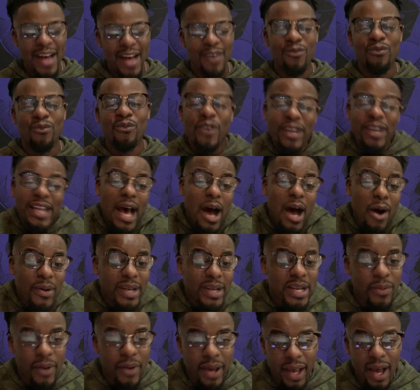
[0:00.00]
For now,
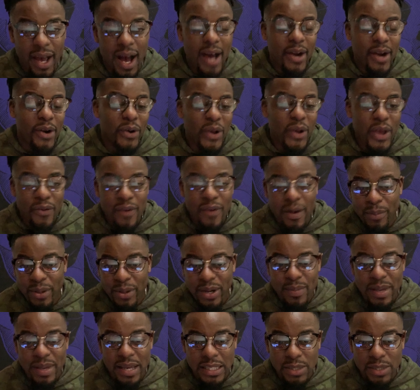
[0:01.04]
anyway. I don't know if I'm going to
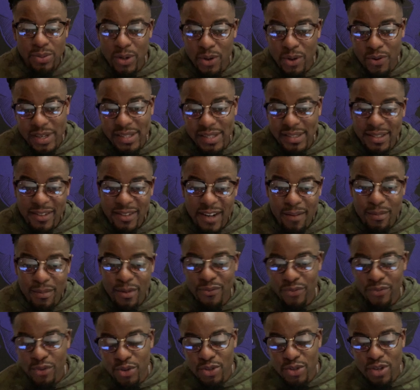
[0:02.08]
make a Twitter or Instagram in
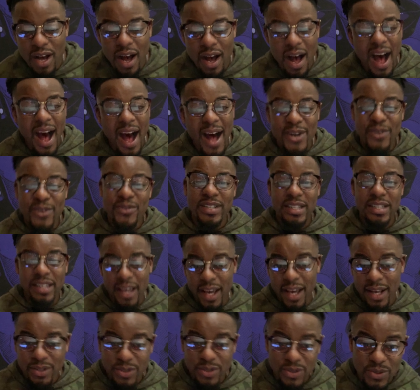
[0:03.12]
future. I don't really
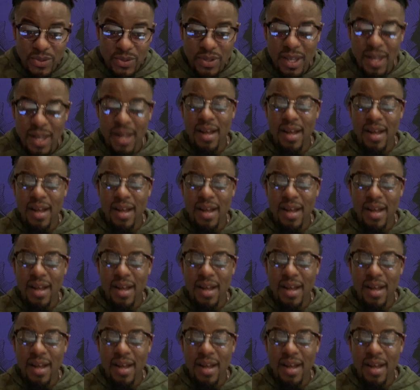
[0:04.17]
care to.